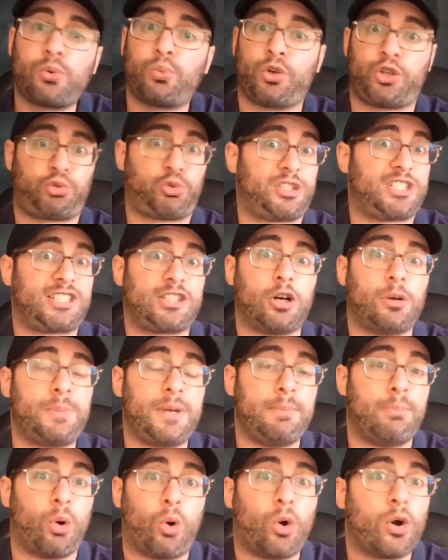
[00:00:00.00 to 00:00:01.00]
which would still be
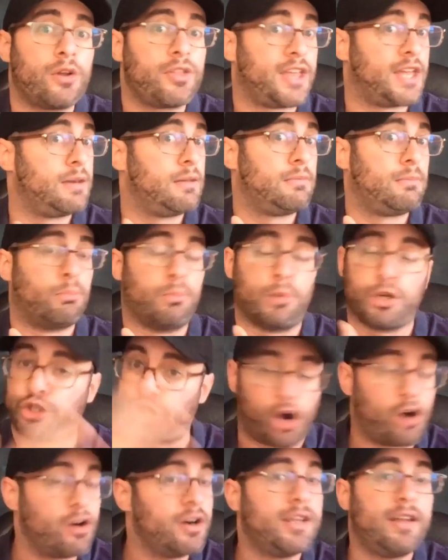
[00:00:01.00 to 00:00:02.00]
more than
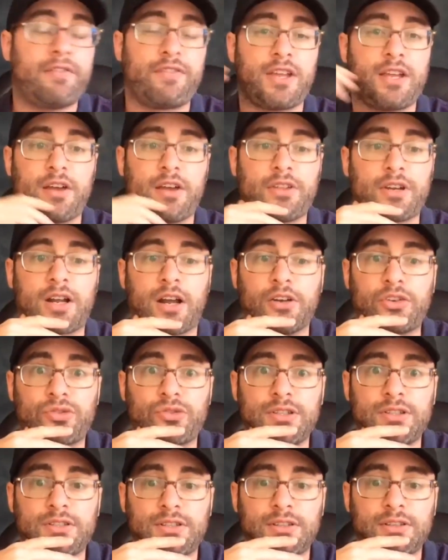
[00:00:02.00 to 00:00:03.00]
majority of the other
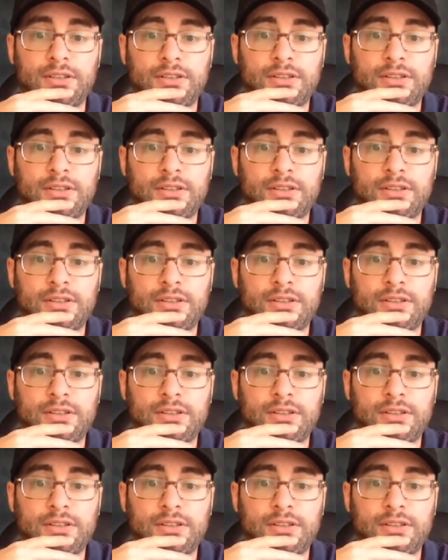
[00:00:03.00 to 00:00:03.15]
countries.